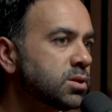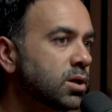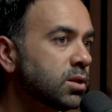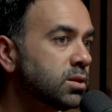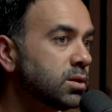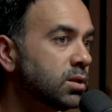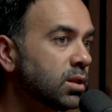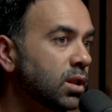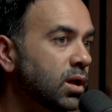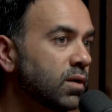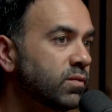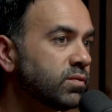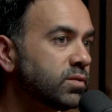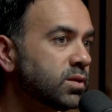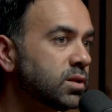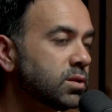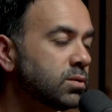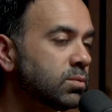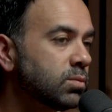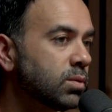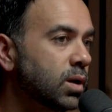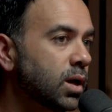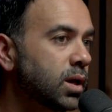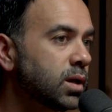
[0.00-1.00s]
on the left and
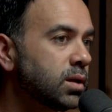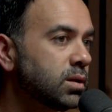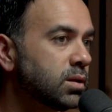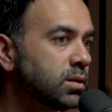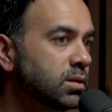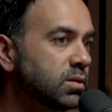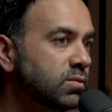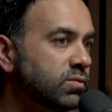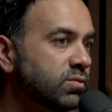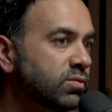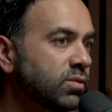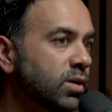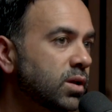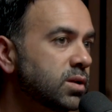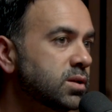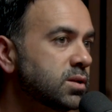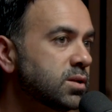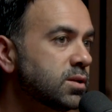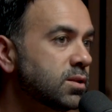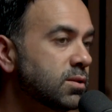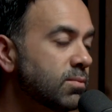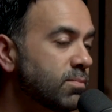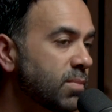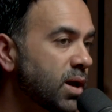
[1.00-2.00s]
the right, in the
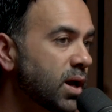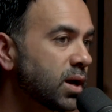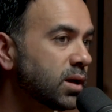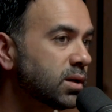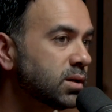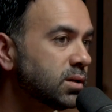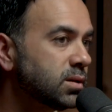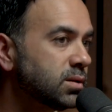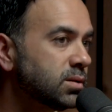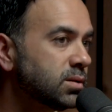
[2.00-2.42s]
front and the back?